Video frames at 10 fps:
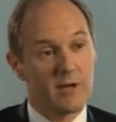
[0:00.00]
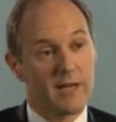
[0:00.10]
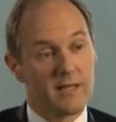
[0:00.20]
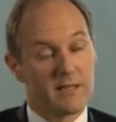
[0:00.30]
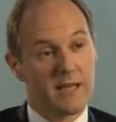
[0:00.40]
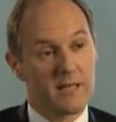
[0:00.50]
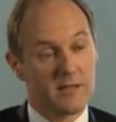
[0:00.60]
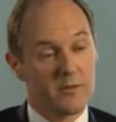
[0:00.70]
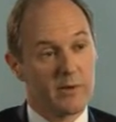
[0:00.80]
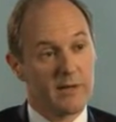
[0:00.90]
UK estates
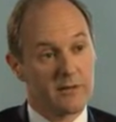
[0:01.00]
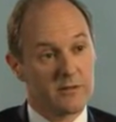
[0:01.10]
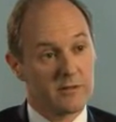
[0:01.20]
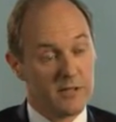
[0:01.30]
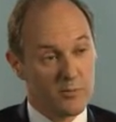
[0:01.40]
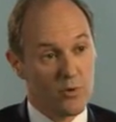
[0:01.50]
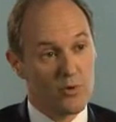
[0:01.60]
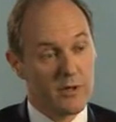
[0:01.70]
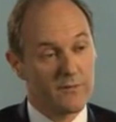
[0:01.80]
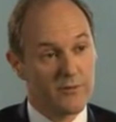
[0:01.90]
that we announced this
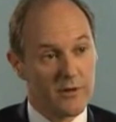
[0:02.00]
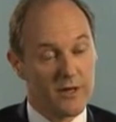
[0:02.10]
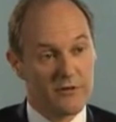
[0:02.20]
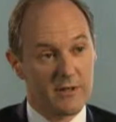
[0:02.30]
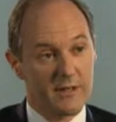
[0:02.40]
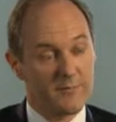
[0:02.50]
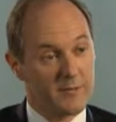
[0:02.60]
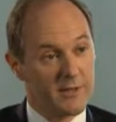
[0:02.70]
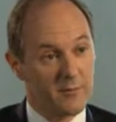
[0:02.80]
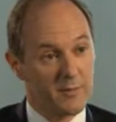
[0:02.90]
morning for £111
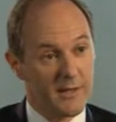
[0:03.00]
million.